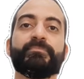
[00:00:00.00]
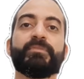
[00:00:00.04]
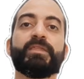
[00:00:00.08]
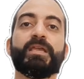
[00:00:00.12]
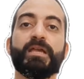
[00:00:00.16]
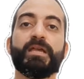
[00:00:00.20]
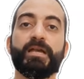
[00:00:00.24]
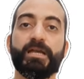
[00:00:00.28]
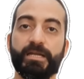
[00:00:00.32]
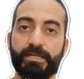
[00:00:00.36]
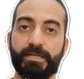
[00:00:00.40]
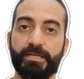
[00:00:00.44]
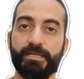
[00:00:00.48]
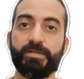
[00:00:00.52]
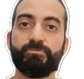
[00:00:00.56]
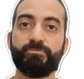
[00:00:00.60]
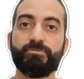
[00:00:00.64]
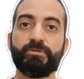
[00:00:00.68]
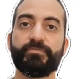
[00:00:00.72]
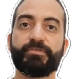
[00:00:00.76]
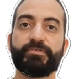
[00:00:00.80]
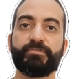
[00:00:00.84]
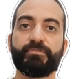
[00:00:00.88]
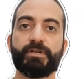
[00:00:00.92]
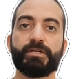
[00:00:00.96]
Hello
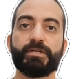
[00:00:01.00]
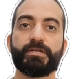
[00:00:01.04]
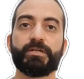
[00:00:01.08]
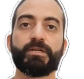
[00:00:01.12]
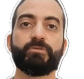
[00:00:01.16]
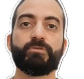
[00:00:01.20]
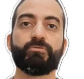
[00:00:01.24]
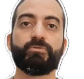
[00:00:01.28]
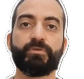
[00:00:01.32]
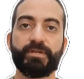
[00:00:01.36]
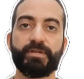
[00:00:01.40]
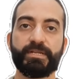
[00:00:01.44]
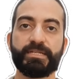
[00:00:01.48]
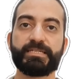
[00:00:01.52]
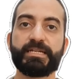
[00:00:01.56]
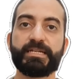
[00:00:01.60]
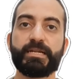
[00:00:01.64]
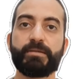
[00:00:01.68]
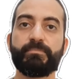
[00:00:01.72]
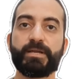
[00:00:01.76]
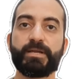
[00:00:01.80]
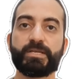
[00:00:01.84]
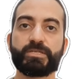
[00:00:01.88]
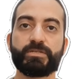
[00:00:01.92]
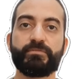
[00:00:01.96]
everyone. We'll start
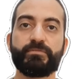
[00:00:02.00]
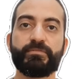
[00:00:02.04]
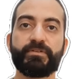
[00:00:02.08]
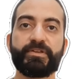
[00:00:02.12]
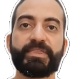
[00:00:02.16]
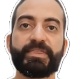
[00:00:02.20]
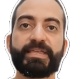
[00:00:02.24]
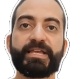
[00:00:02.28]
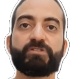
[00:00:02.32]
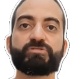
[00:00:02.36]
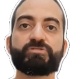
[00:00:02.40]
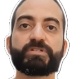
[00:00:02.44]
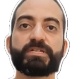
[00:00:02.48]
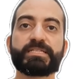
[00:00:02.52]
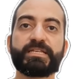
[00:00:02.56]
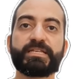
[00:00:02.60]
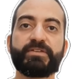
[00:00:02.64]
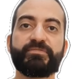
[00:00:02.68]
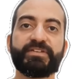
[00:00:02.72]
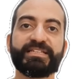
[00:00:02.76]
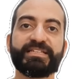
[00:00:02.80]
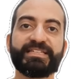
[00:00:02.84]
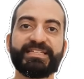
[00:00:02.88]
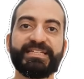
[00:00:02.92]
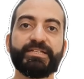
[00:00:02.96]
by solving the question
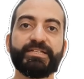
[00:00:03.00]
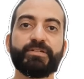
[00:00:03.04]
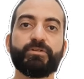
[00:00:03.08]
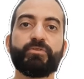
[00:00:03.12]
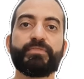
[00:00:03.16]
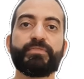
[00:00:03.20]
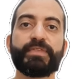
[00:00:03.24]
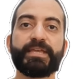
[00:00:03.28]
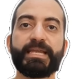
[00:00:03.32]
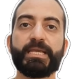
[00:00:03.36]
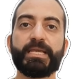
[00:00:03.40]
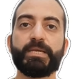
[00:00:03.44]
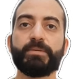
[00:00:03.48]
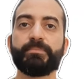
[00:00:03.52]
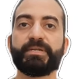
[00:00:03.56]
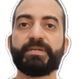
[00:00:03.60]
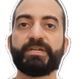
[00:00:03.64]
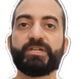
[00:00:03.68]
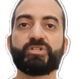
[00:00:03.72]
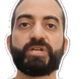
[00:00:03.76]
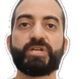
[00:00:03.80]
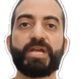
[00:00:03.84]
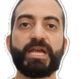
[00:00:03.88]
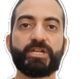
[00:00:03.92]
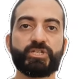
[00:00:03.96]
17 of the
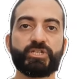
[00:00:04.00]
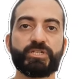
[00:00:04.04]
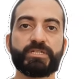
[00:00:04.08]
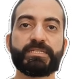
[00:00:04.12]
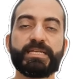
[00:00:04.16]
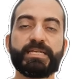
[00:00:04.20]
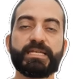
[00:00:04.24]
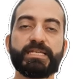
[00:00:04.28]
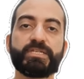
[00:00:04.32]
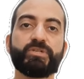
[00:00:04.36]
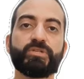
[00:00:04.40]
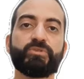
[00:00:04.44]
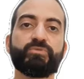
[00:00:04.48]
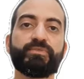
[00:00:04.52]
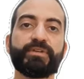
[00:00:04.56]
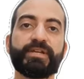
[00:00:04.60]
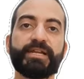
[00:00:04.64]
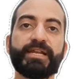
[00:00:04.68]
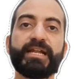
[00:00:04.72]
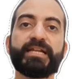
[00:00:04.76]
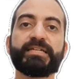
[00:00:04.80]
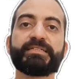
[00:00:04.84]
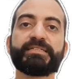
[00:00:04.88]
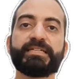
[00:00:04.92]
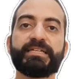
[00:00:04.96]
Cambridge IGCSE
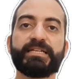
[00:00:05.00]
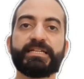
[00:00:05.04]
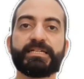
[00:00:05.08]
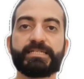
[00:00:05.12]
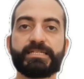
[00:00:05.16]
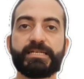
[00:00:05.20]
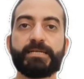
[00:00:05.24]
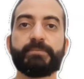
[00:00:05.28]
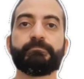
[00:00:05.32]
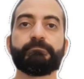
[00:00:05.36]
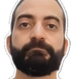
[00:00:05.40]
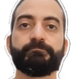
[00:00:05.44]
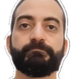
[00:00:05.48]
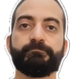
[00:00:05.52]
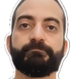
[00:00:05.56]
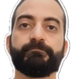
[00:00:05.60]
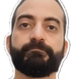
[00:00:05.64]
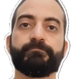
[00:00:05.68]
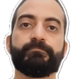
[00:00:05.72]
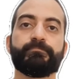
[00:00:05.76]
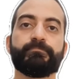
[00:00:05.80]
2019 exam.